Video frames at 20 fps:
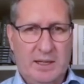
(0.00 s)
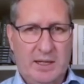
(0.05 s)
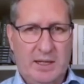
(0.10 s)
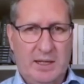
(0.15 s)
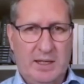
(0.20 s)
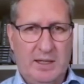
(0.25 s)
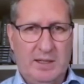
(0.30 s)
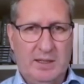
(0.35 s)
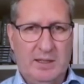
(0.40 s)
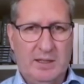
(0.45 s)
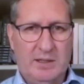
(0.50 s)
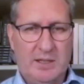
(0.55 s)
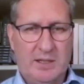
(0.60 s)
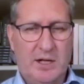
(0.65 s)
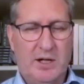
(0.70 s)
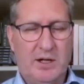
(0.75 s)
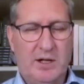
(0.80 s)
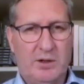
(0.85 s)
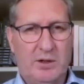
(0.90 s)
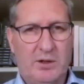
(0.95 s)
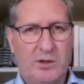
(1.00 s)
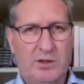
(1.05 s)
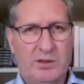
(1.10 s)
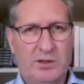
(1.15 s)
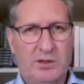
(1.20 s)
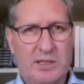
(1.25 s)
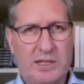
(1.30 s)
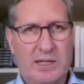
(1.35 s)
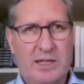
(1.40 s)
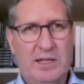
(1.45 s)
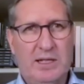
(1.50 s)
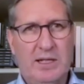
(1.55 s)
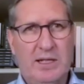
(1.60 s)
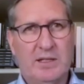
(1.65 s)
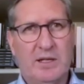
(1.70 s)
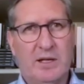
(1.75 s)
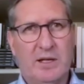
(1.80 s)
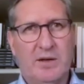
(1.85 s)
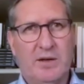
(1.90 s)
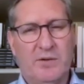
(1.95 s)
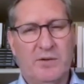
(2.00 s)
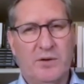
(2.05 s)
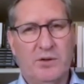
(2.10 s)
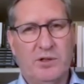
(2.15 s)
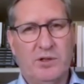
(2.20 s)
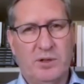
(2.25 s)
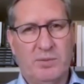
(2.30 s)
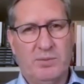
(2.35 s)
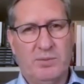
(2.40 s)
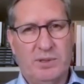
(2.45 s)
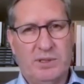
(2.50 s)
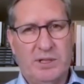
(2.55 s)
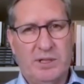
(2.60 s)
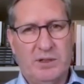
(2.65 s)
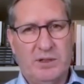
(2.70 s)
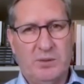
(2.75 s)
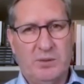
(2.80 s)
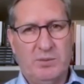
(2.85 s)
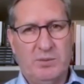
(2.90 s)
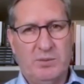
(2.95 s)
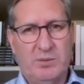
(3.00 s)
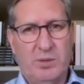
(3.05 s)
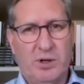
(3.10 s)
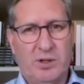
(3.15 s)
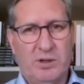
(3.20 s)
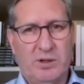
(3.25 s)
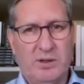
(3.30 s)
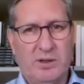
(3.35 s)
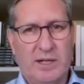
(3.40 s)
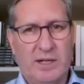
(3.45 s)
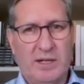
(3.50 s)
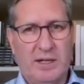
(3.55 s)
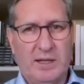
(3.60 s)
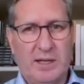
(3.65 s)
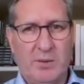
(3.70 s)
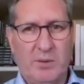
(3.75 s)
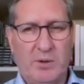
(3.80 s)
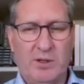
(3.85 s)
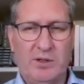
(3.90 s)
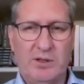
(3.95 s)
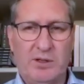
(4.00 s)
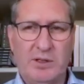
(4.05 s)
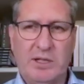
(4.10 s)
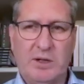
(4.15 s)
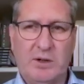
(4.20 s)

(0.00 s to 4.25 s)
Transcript: this is seen as a future potential bottleneck, and they want to get on